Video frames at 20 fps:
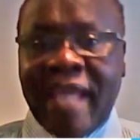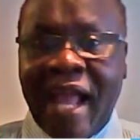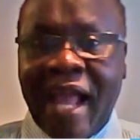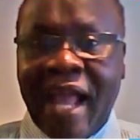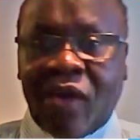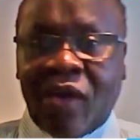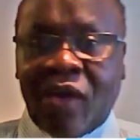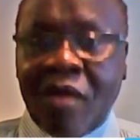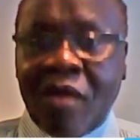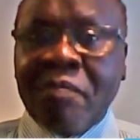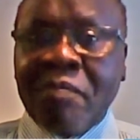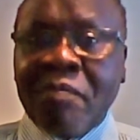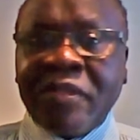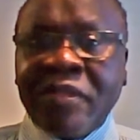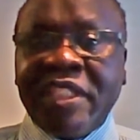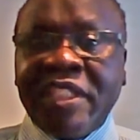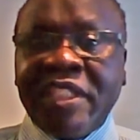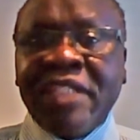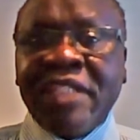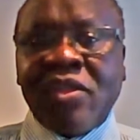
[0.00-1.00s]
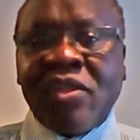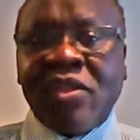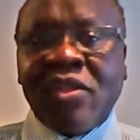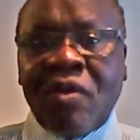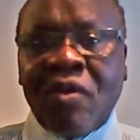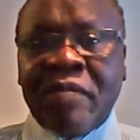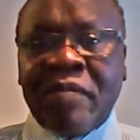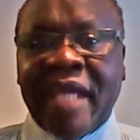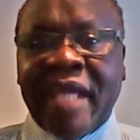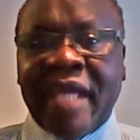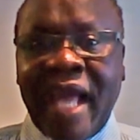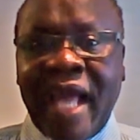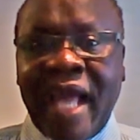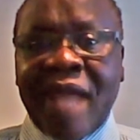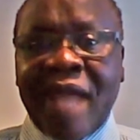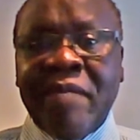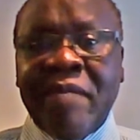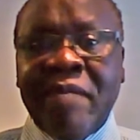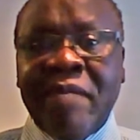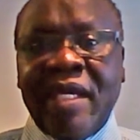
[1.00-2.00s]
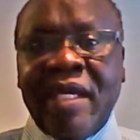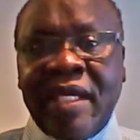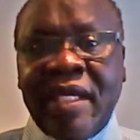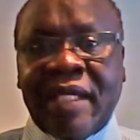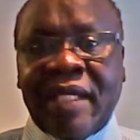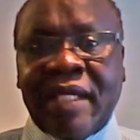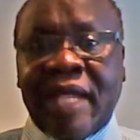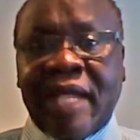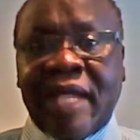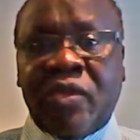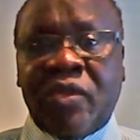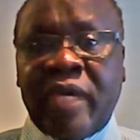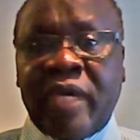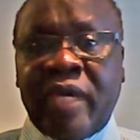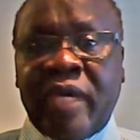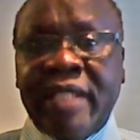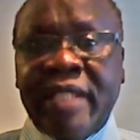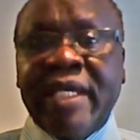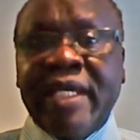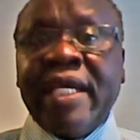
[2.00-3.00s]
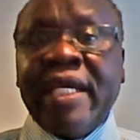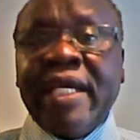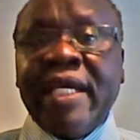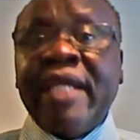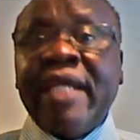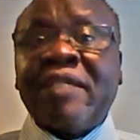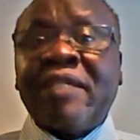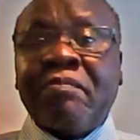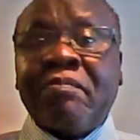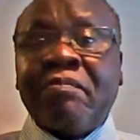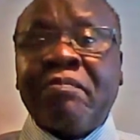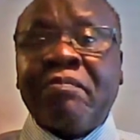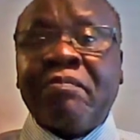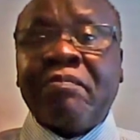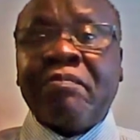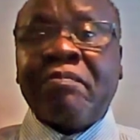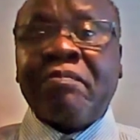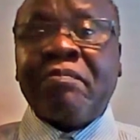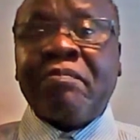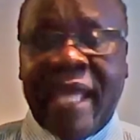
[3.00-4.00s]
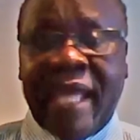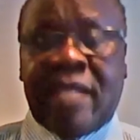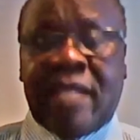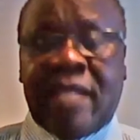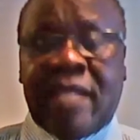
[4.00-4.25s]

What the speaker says: composition of the army in Kajo-Keji is bad.